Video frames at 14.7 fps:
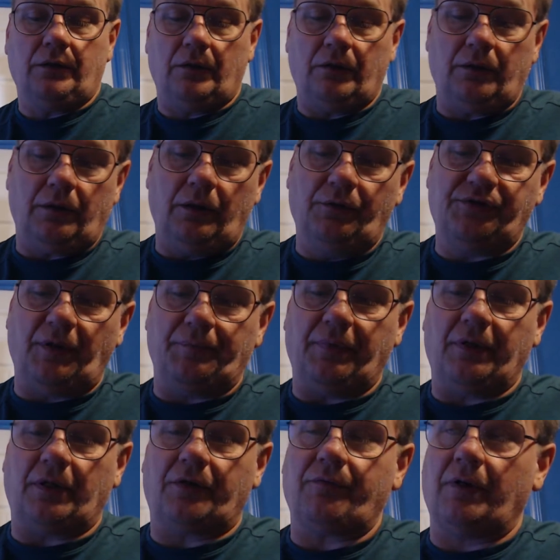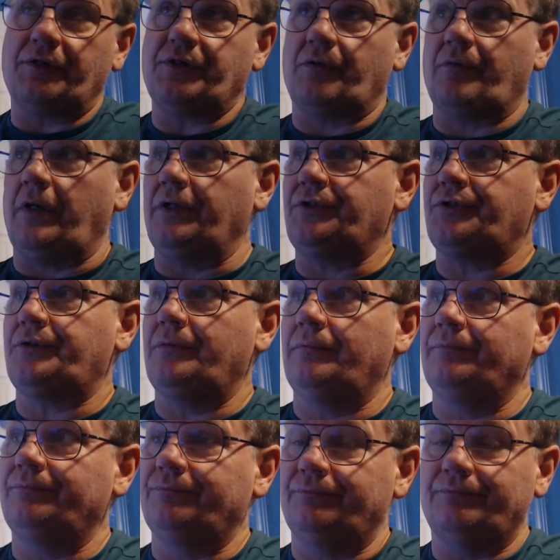use something like a crescent wrench
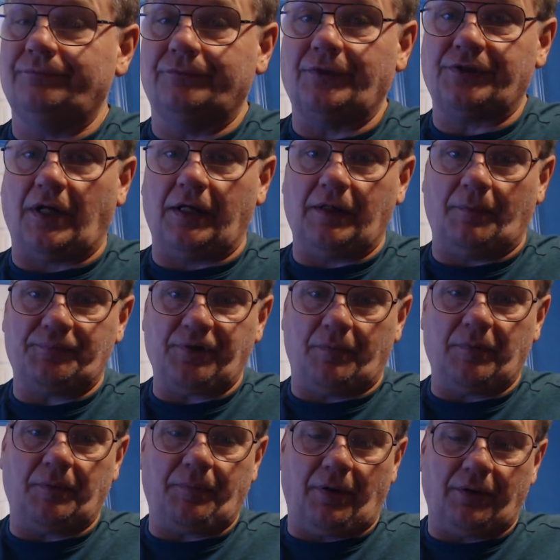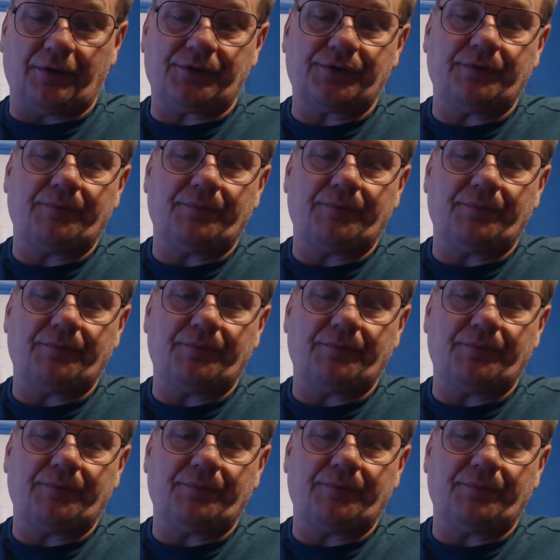to tighten up some of the parts.